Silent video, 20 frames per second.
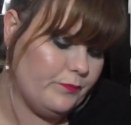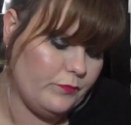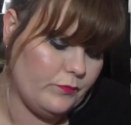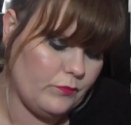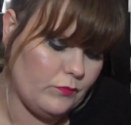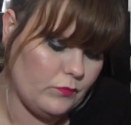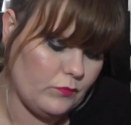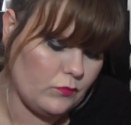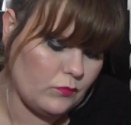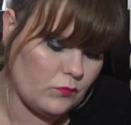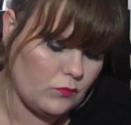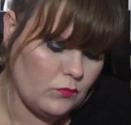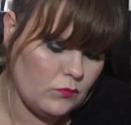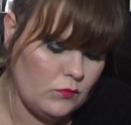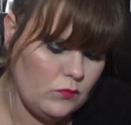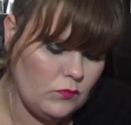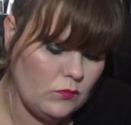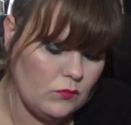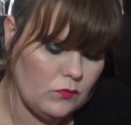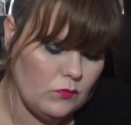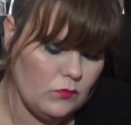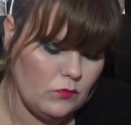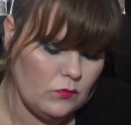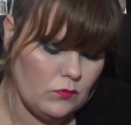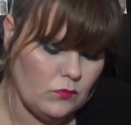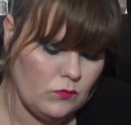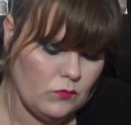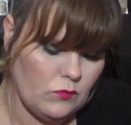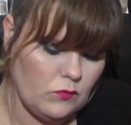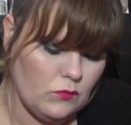
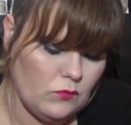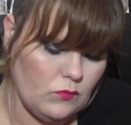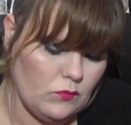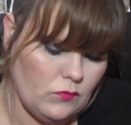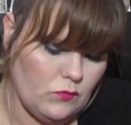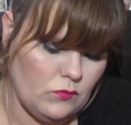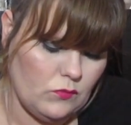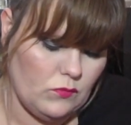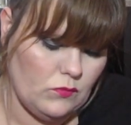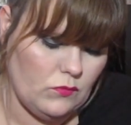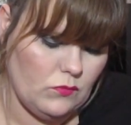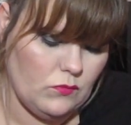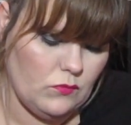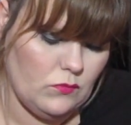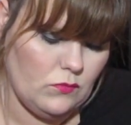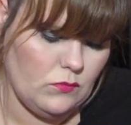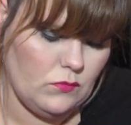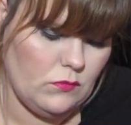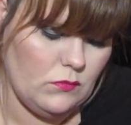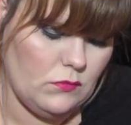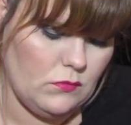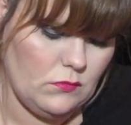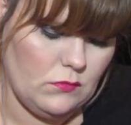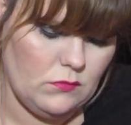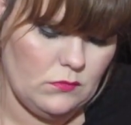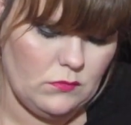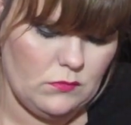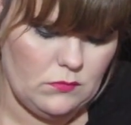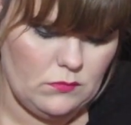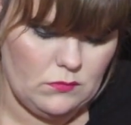
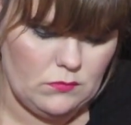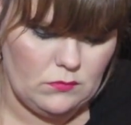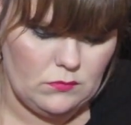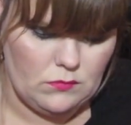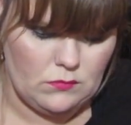No one is speaking in this clip.